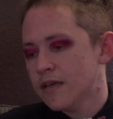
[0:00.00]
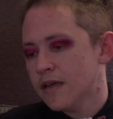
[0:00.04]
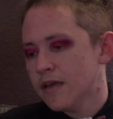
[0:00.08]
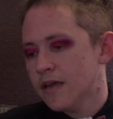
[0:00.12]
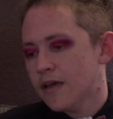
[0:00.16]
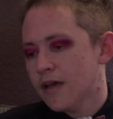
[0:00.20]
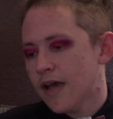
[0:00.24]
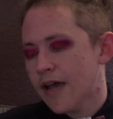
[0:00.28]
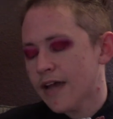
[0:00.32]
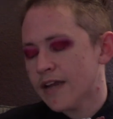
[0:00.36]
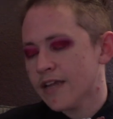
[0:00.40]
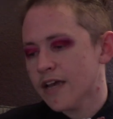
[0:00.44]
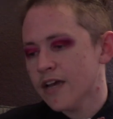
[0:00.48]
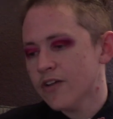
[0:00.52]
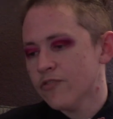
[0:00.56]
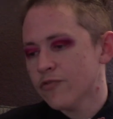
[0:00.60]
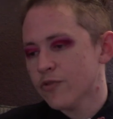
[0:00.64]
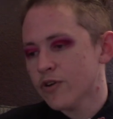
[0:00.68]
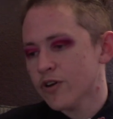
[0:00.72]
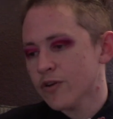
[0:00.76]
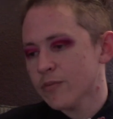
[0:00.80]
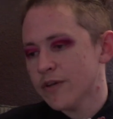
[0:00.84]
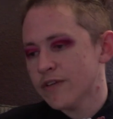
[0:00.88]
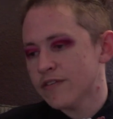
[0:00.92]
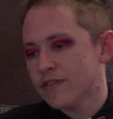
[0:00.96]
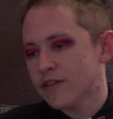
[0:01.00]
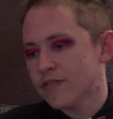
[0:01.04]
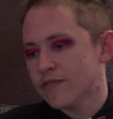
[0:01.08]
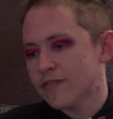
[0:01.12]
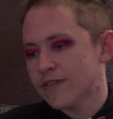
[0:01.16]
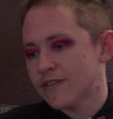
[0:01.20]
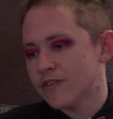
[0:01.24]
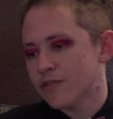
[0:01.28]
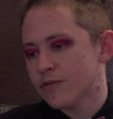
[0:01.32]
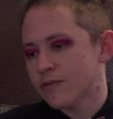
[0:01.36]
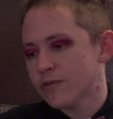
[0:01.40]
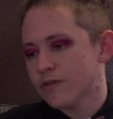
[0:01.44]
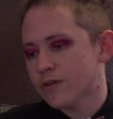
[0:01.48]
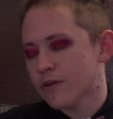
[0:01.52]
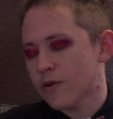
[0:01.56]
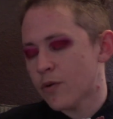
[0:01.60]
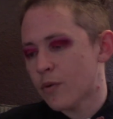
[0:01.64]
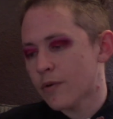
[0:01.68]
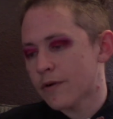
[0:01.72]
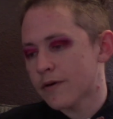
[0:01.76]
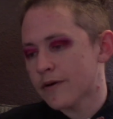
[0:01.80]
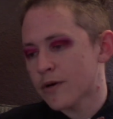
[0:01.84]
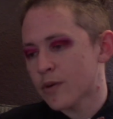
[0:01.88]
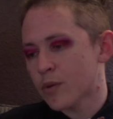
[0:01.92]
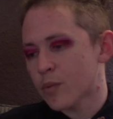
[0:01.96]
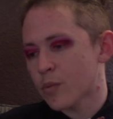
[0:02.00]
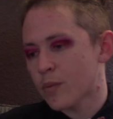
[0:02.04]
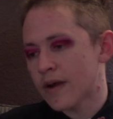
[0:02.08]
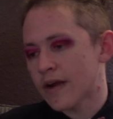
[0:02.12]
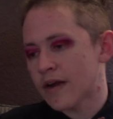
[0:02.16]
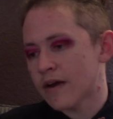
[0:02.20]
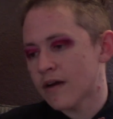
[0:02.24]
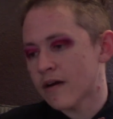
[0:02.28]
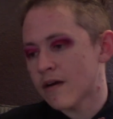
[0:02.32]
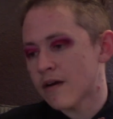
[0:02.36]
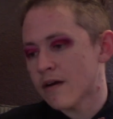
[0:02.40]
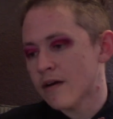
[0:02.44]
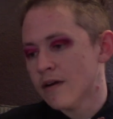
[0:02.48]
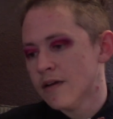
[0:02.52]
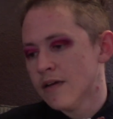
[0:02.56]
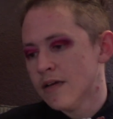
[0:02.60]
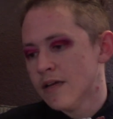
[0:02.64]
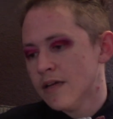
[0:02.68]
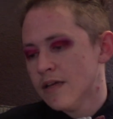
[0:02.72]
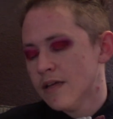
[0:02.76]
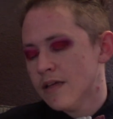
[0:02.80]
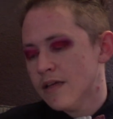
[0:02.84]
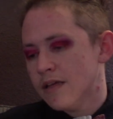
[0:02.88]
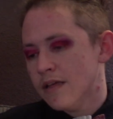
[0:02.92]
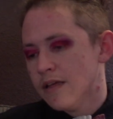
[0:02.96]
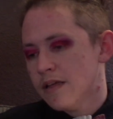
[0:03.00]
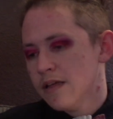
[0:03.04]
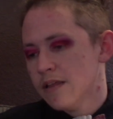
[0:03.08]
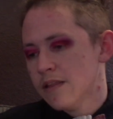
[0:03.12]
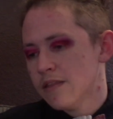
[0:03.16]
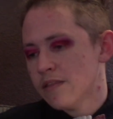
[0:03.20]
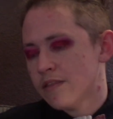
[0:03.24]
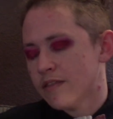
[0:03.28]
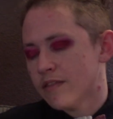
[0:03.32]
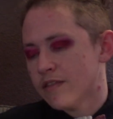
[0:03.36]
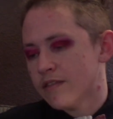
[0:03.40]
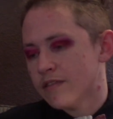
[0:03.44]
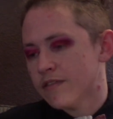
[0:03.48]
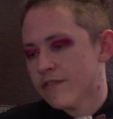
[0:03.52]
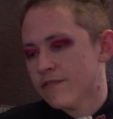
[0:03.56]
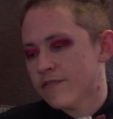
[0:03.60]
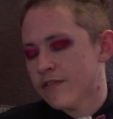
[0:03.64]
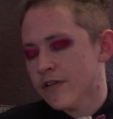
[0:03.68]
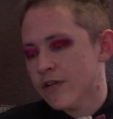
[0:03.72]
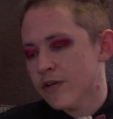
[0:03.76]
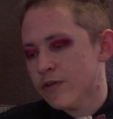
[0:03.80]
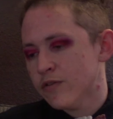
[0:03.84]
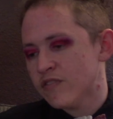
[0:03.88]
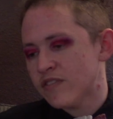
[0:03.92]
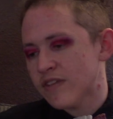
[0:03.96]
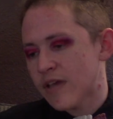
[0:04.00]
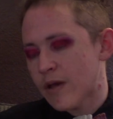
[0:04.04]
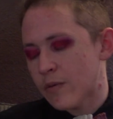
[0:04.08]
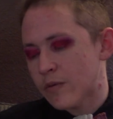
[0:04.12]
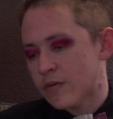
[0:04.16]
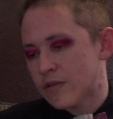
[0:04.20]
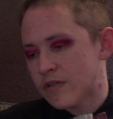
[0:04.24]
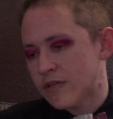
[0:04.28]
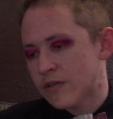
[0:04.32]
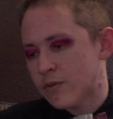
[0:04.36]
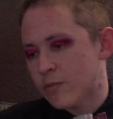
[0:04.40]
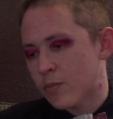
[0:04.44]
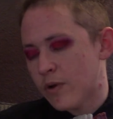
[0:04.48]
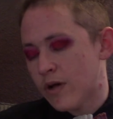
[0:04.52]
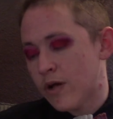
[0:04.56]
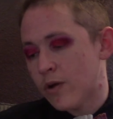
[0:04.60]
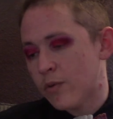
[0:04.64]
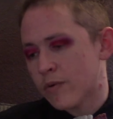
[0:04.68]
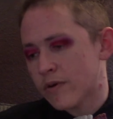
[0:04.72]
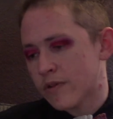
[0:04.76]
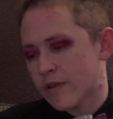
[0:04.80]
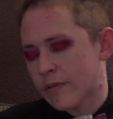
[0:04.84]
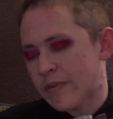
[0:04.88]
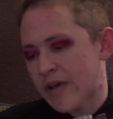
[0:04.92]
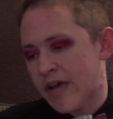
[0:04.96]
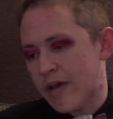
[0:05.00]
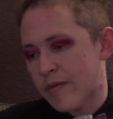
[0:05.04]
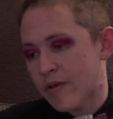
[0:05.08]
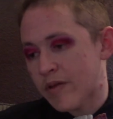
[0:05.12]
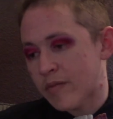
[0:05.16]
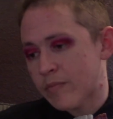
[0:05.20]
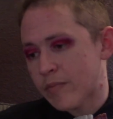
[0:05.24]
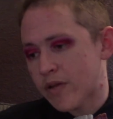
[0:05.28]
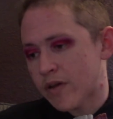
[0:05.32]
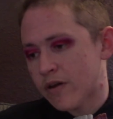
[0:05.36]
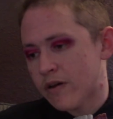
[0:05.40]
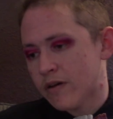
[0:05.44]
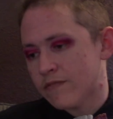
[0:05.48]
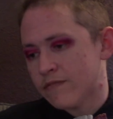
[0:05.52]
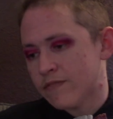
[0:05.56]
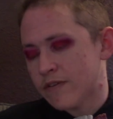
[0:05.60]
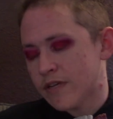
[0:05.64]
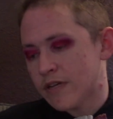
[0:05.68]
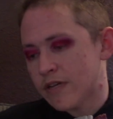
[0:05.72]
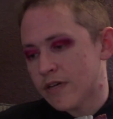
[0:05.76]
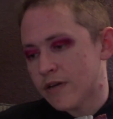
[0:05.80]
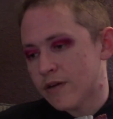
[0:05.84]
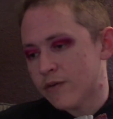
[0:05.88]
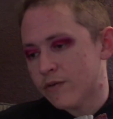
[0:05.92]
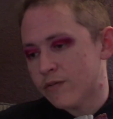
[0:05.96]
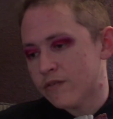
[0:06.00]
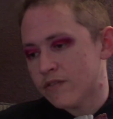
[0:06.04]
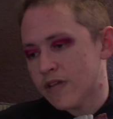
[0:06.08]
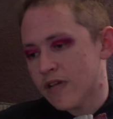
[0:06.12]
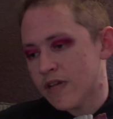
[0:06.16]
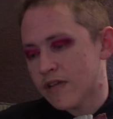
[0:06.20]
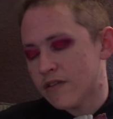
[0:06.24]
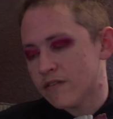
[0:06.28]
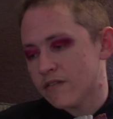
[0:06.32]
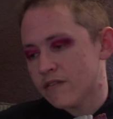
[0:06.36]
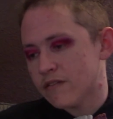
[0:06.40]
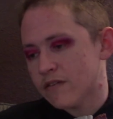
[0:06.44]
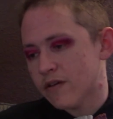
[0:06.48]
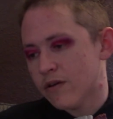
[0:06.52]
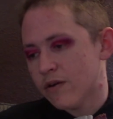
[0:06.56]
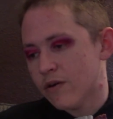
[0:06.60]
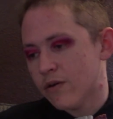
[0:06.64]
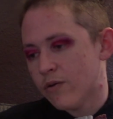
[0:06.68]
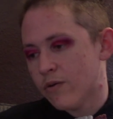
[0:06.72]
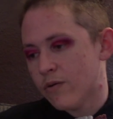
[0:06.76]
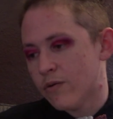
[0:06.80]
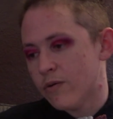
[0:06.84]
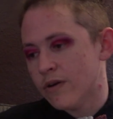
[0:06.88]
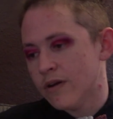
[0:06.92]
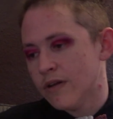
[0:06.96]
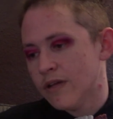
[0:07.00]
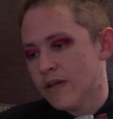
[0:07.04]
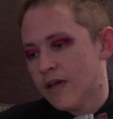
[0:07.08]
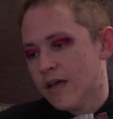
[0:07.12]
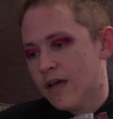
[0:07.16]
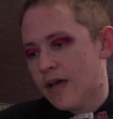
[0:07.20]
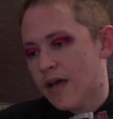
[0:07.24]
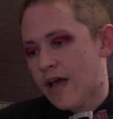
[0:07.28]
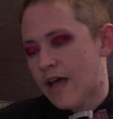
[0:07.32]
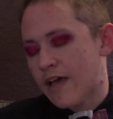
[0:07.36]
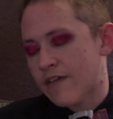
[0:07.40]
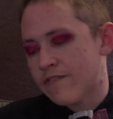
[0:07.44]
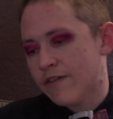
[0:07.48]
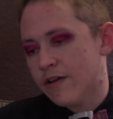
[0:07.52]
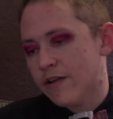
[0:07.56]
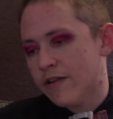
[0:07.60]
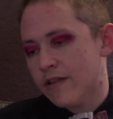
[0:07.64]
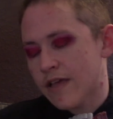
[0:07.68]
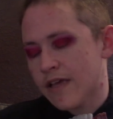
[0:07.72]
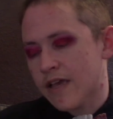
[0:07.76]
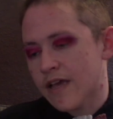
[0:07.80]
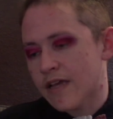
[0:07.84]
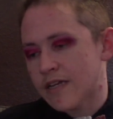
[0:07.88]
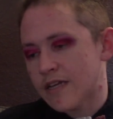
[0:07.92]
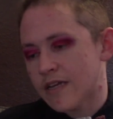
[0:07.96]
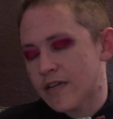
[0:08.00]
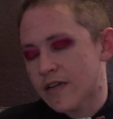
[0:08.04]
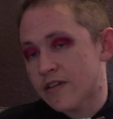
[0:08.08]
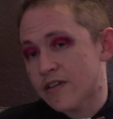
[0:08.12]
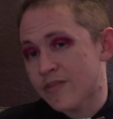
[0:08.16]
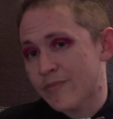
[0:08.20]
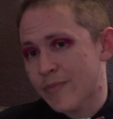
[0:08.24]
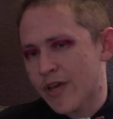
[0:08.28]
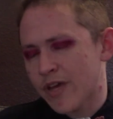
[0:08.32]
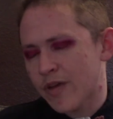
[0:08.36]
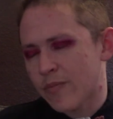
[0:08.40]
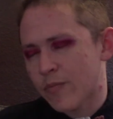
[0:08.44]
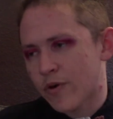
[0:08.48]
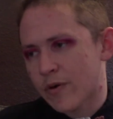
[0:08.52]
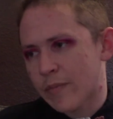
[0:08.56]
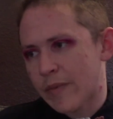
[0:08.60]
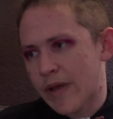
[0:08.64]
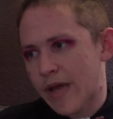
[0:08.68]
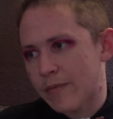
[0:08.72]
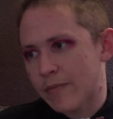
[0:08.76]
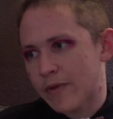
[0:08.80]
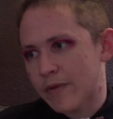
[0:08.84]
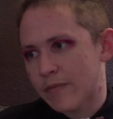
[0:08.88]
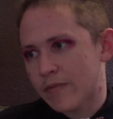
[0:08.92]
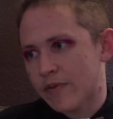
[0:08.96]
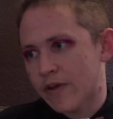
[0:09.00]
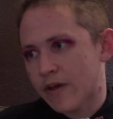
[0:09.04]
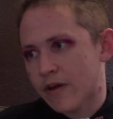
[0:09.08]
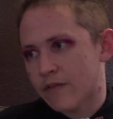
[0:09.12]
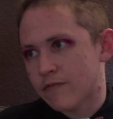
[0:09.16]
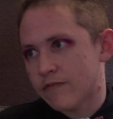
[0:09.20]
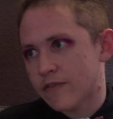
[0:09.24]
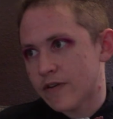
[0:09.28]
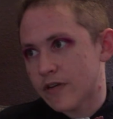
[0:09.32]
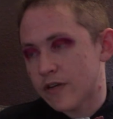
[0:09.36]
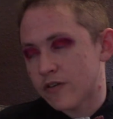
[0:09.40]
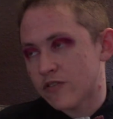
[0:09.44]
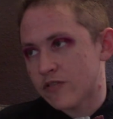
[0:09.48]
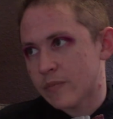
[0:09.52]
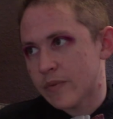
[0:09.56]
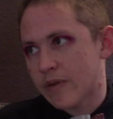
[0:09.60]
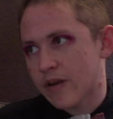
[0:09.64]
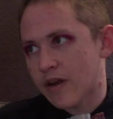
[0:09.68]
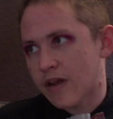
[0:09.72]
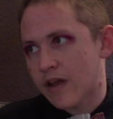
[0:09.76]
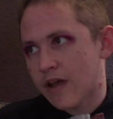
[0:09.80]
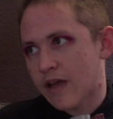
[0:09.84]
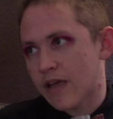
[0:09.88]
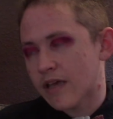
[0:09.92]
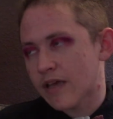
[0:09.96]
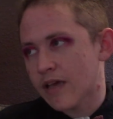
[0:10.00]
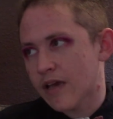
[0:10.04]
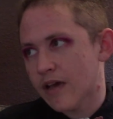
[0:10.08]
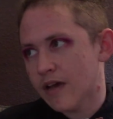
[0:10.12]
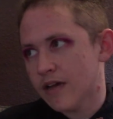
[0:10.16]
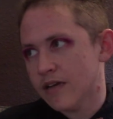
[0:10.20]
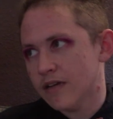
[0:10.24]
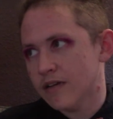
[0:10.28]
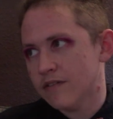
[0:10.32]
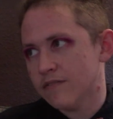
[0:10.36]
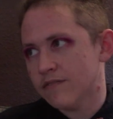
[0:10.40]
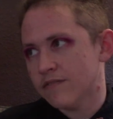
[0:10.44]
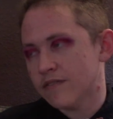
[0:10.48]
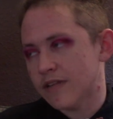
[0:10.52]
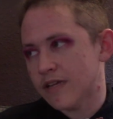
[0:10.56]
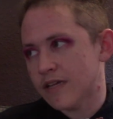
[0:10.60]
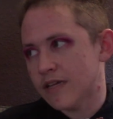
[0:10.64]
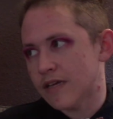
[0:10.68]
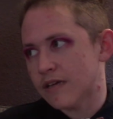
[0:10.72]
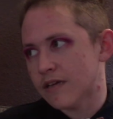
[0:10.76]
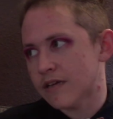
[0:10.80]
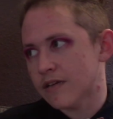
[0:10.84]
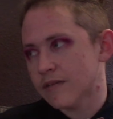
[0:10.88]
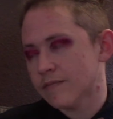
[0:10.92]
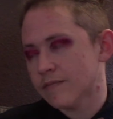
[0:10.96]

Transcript: kind of worked myself into a corner where the videos that did well were the Batman Beyond videos, and so I felt like I needed to make more Batman Beyond videos, but I kind of like,